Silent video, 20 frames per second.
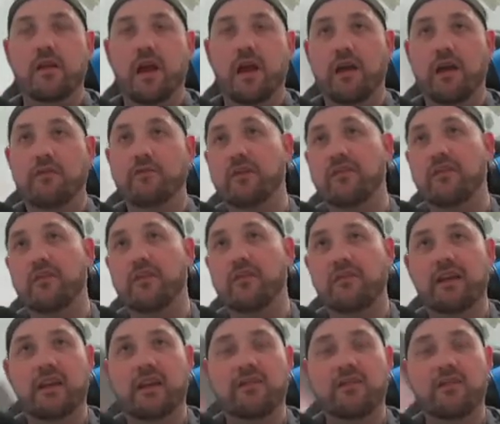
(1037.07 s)
Uh, Phyrexian
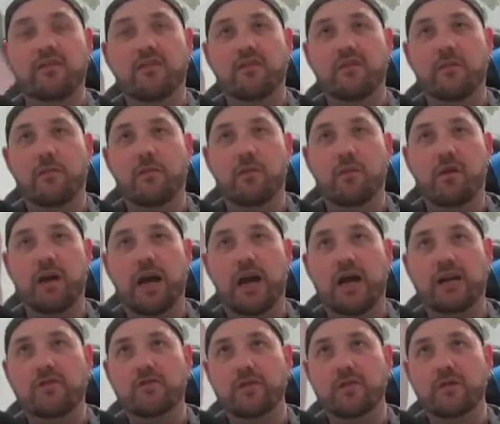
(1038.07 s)
Arena, just simple
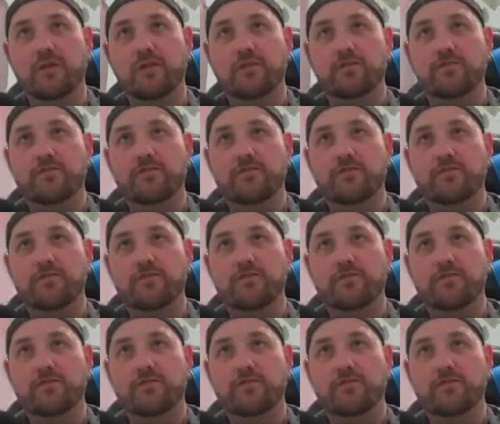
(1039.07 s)
card draw.